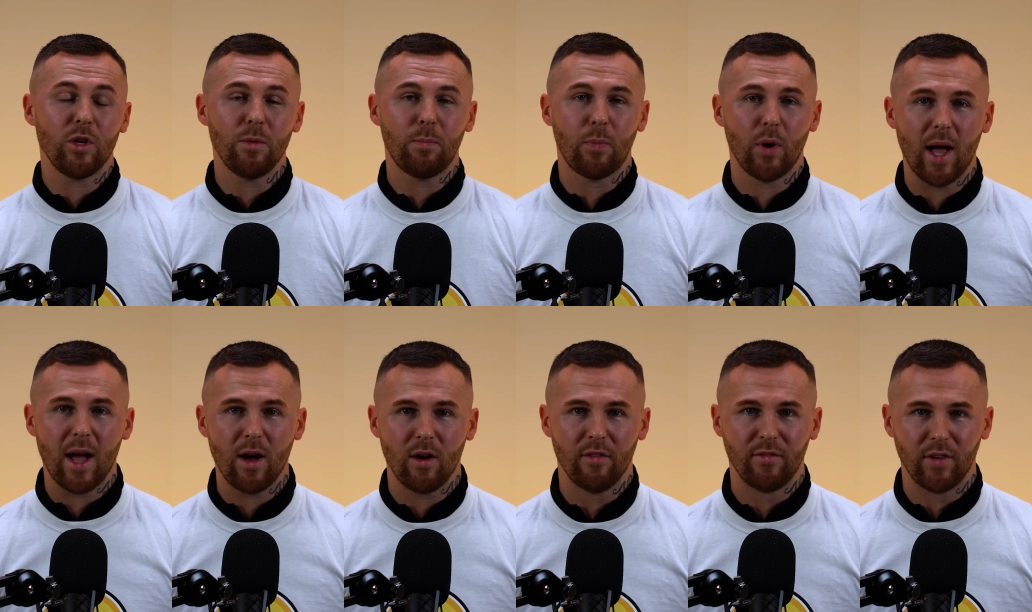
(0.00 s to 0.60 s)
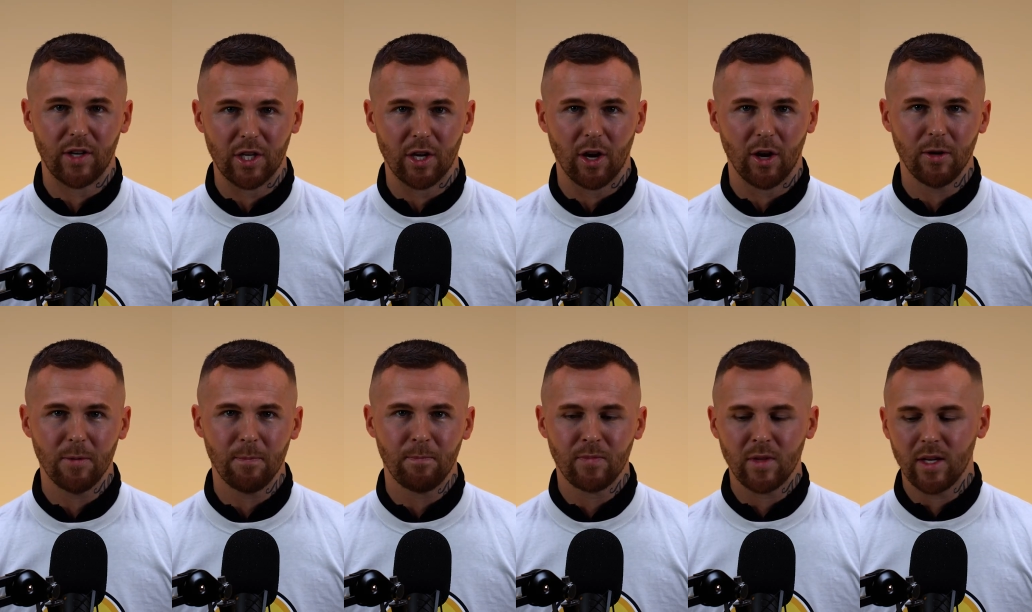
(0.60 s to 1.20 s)
you put out a
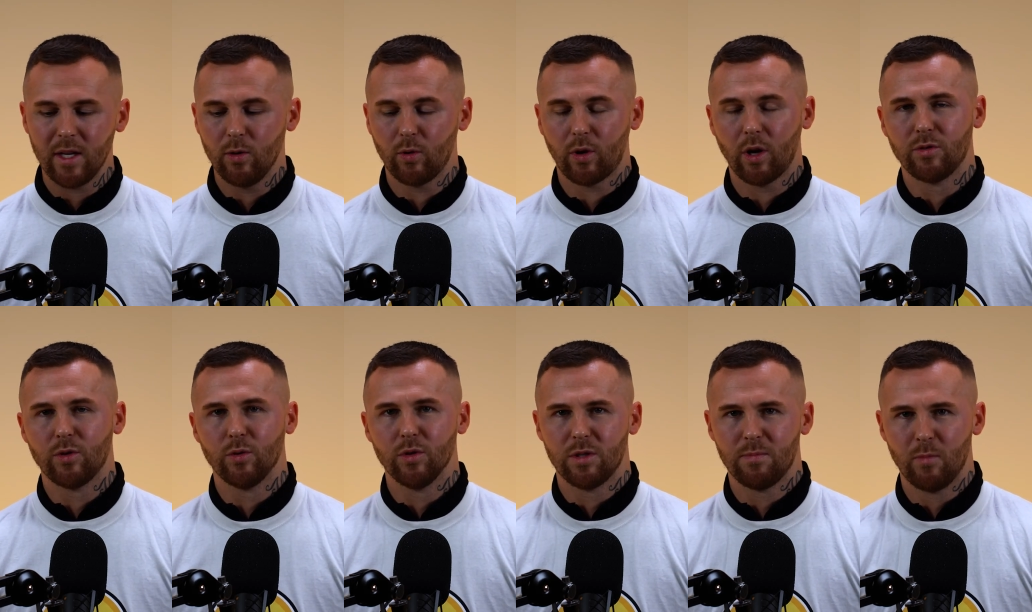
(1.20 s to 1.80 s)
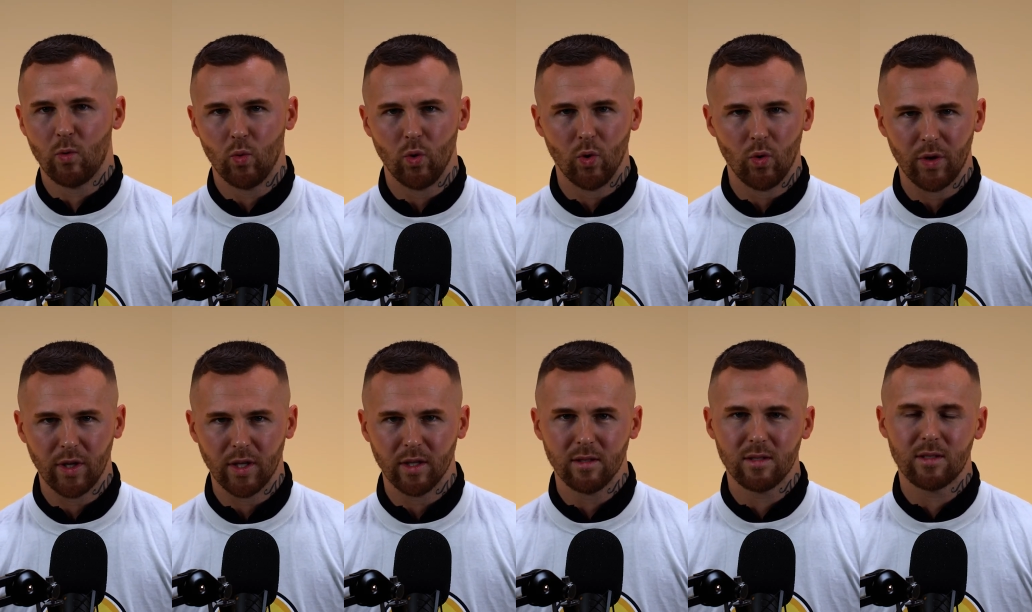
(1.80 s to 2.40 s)
video, it'll go to a small
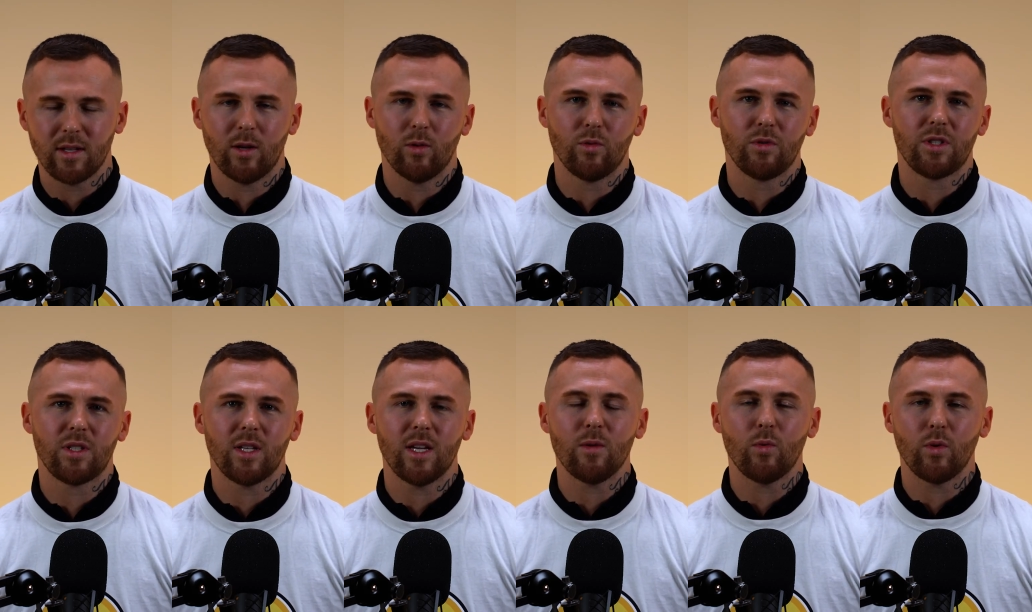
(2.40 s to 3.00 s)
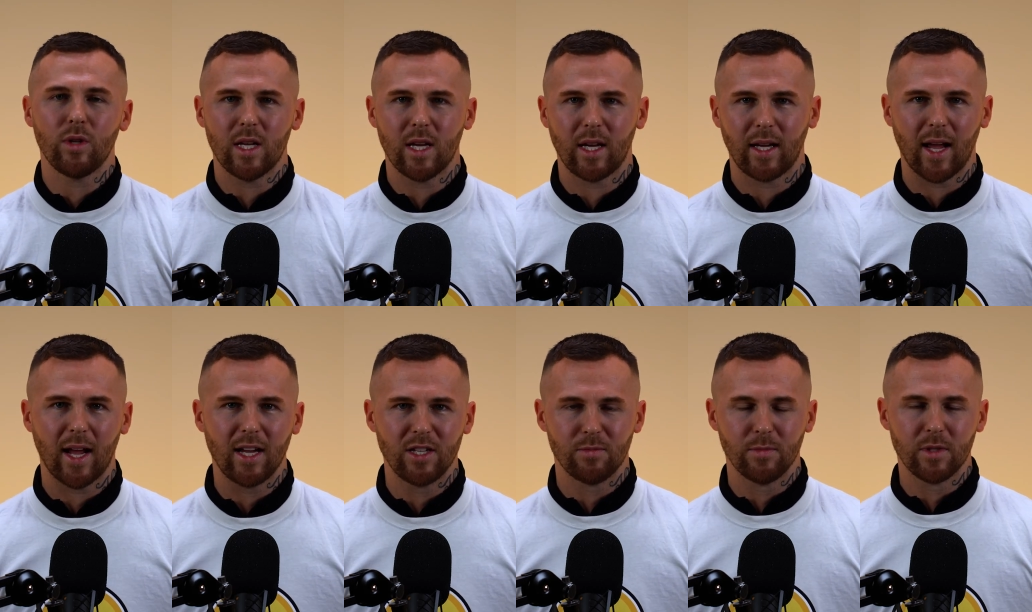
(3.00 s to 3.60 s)
audience. It will see what the
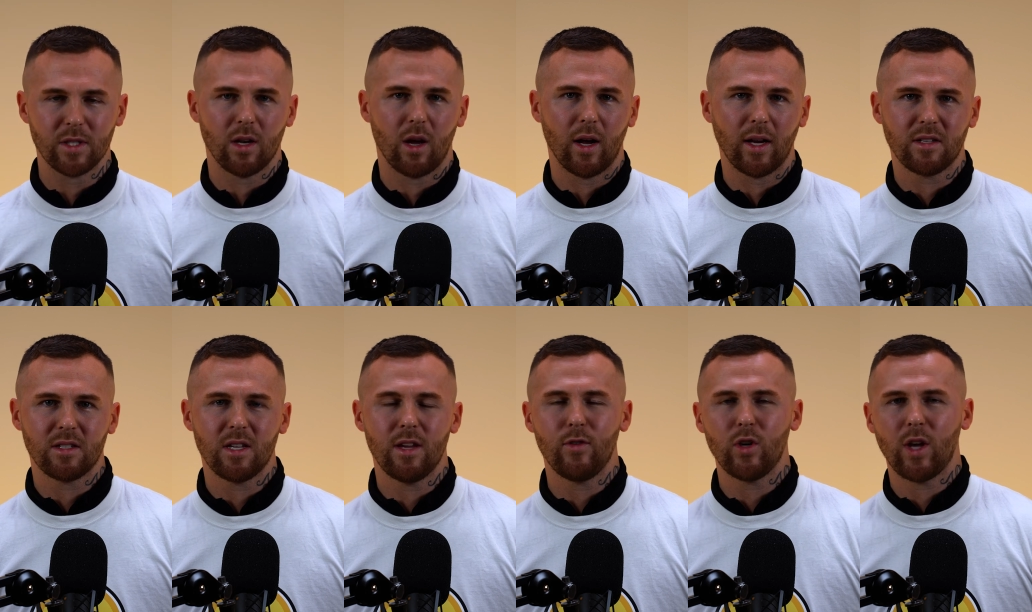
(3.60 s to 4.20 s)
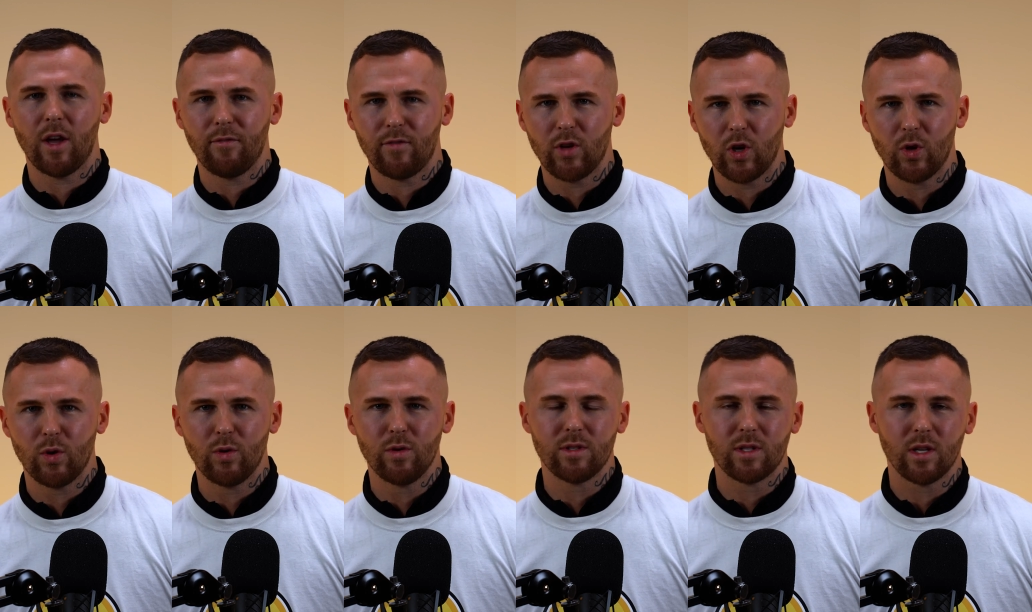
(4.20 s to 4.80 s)
engagement's like. See if you get
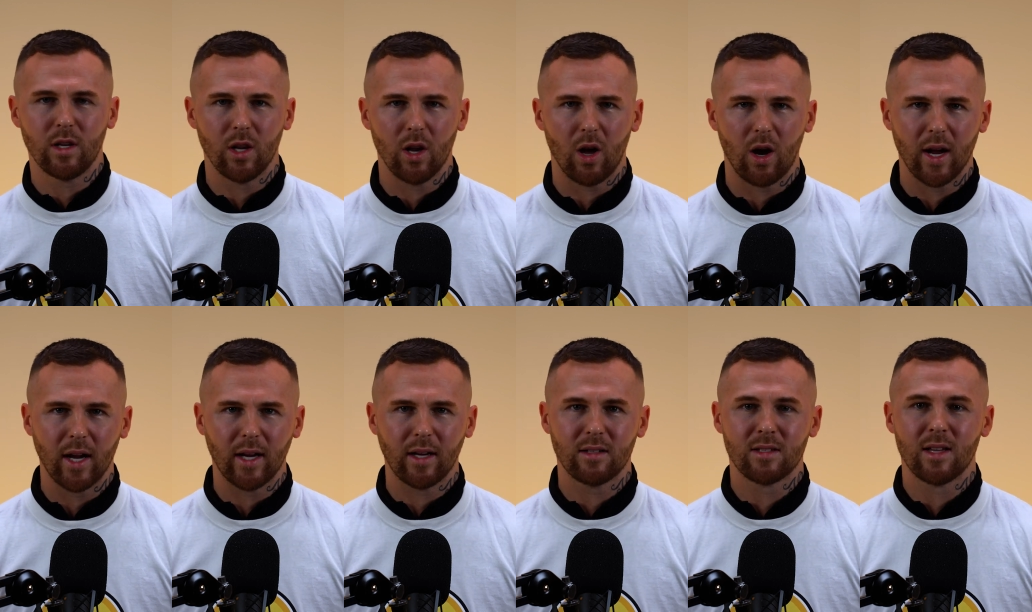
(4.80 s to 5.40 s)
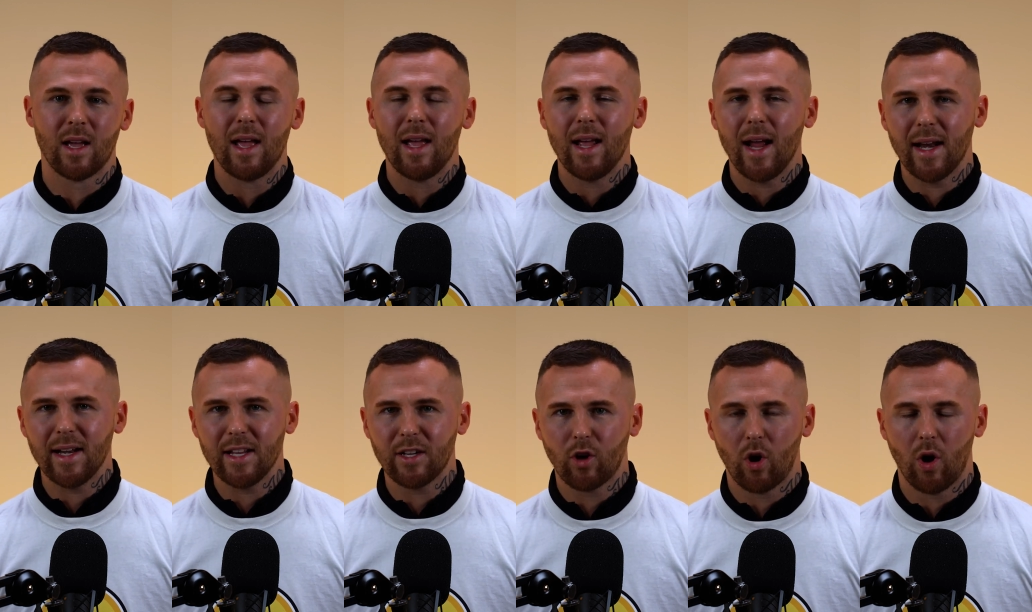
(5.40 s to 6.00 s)
views, likes,
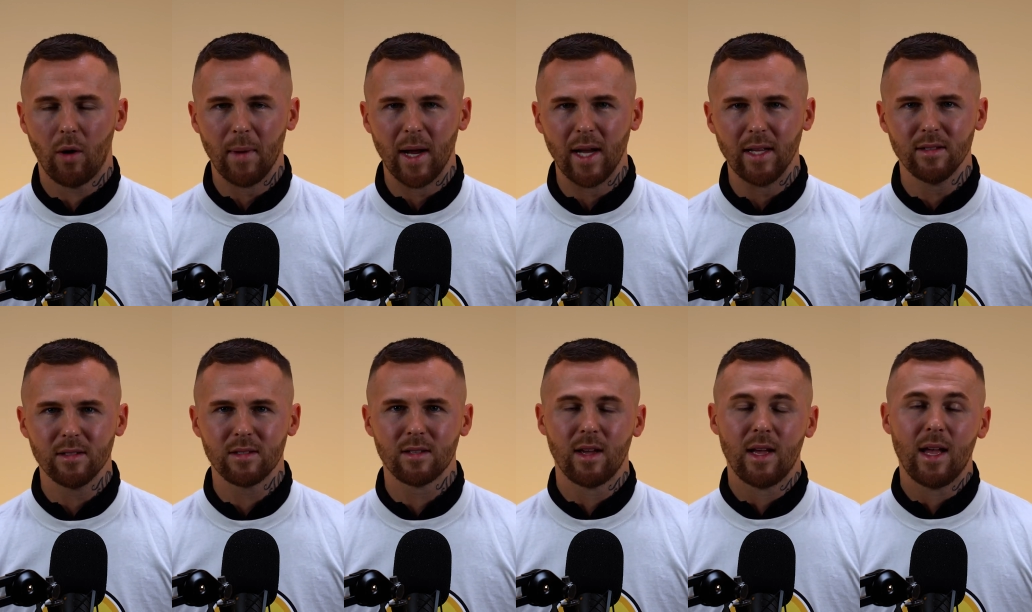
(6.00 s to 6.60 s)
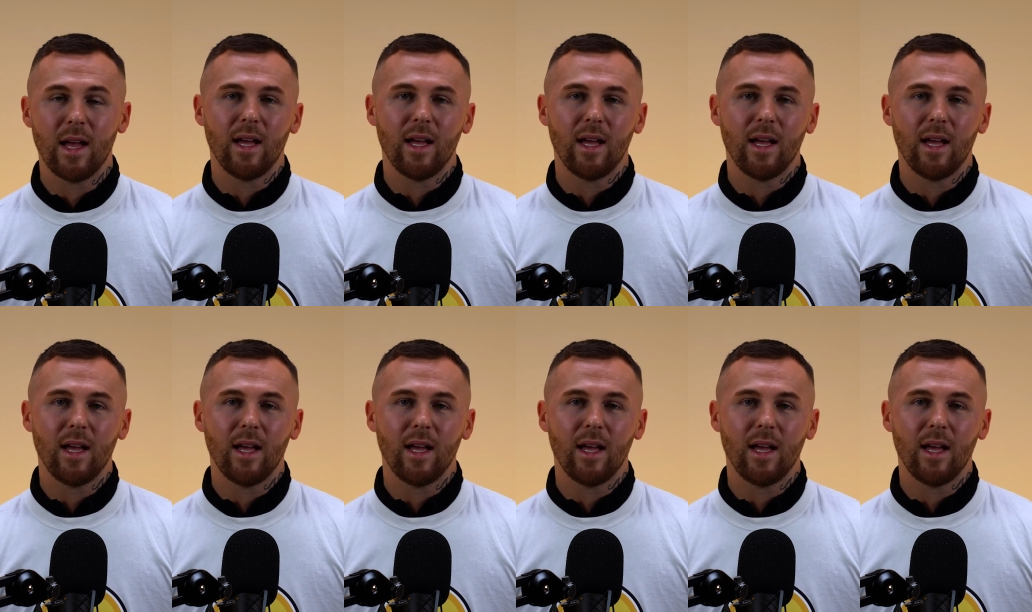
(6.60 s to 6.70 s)
any comments.